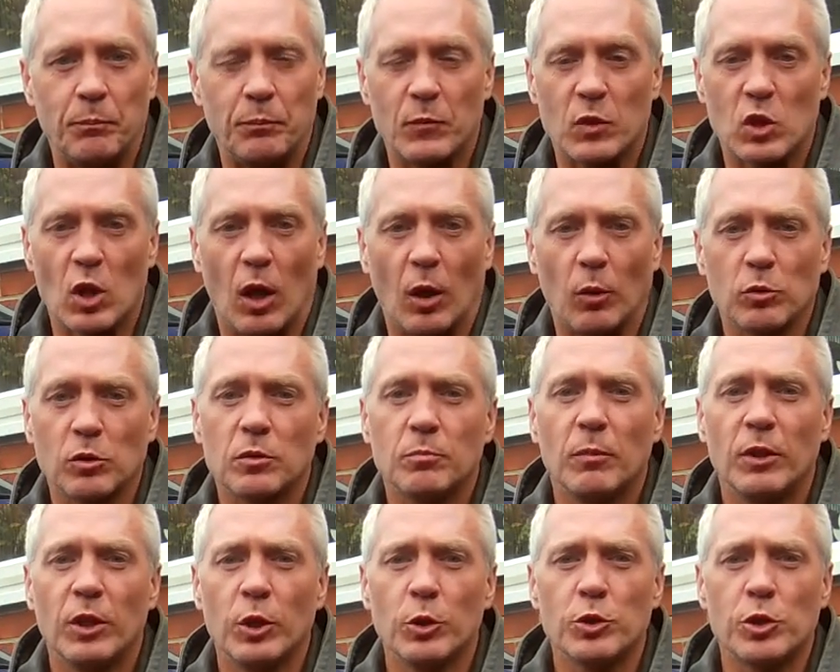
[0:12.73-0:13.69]
So
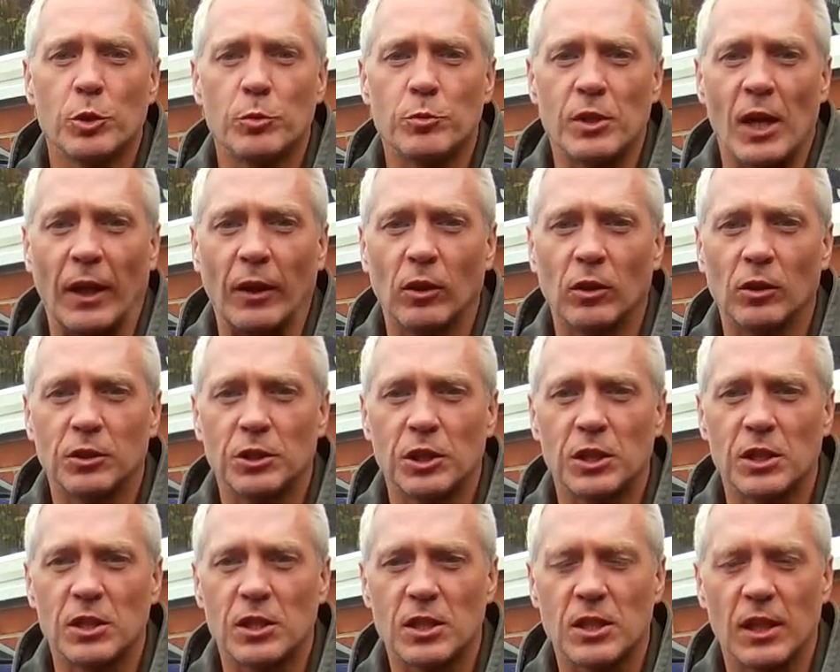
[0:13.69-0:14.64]
the YouTube channel, as you
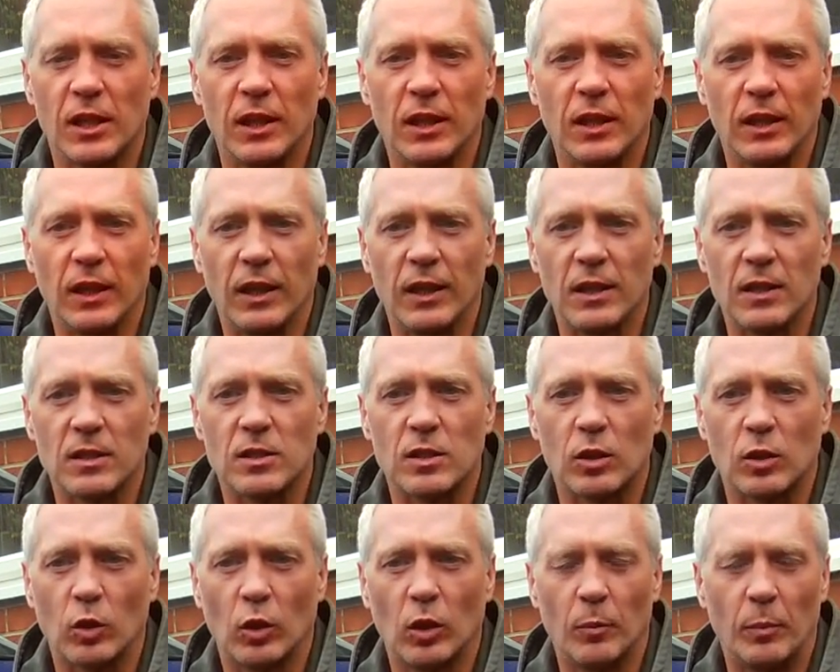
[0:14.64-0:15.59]
can see, is
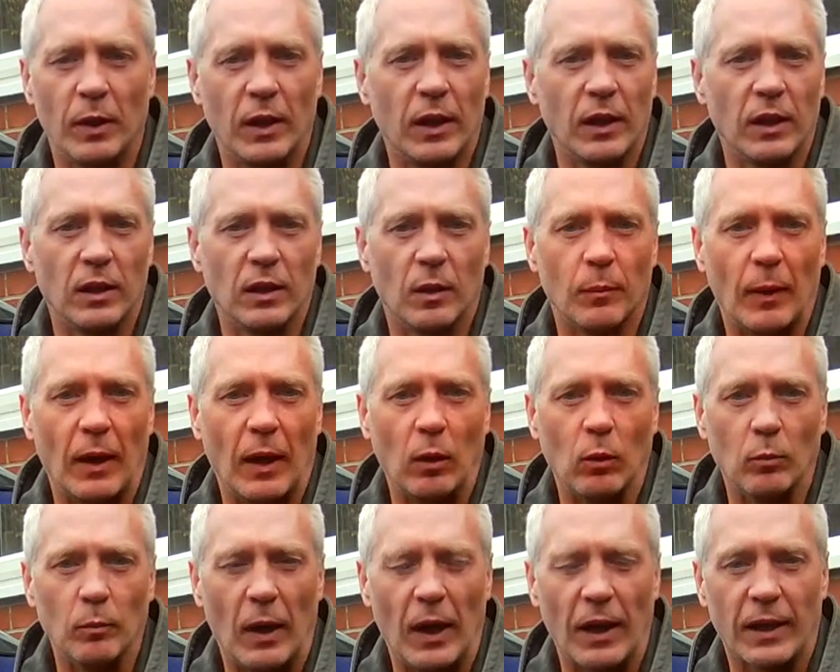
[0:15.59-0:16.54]
going to be about
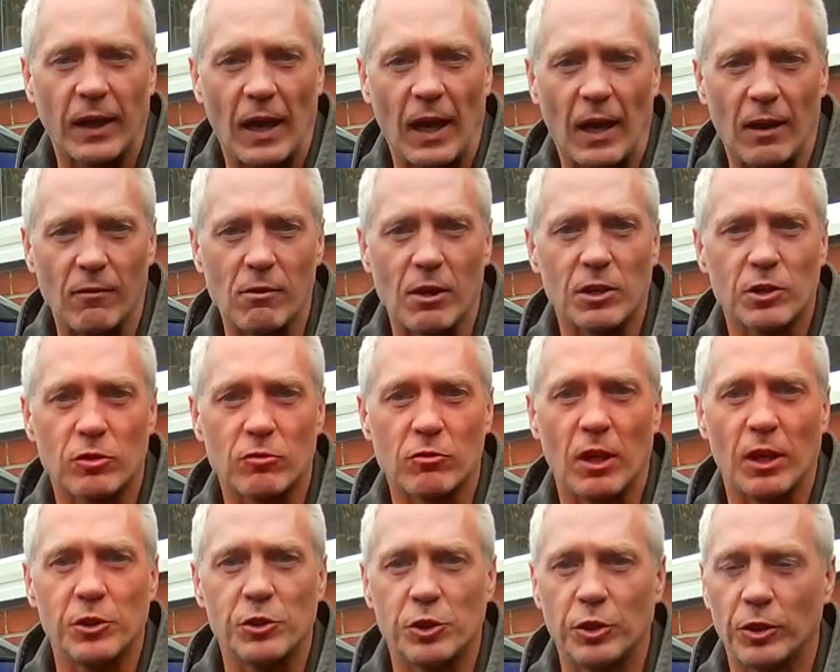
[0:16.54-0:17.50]
my car
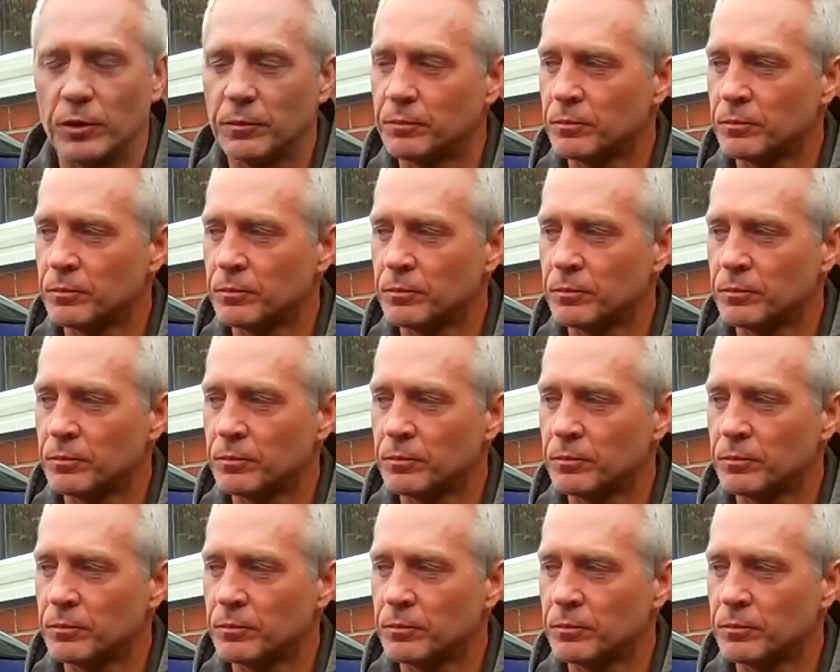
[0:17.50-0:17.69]
restoration.